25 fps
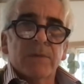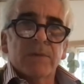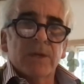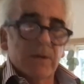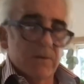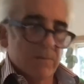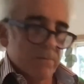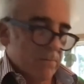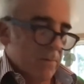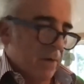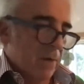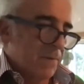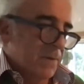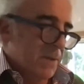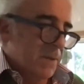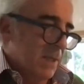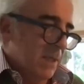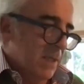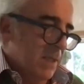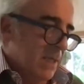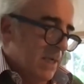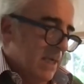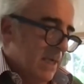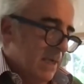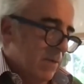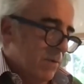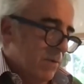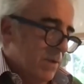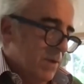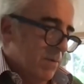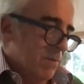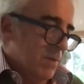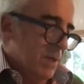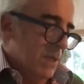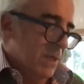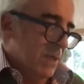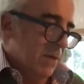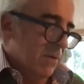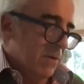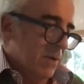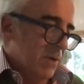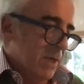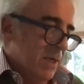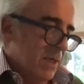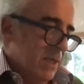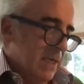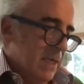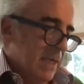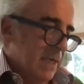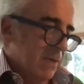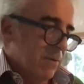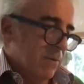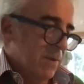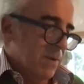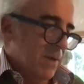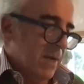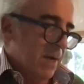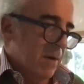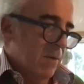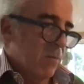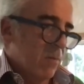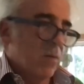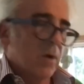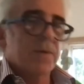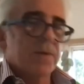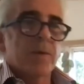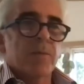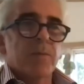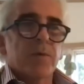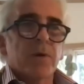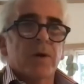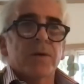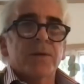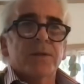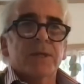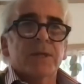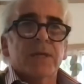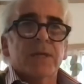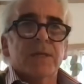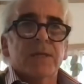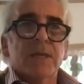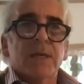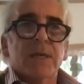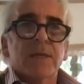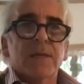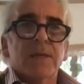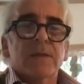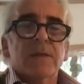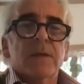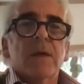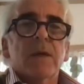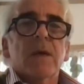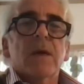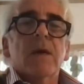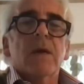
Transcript: you're obviously dealing with the material you're dealing with there and what the process is?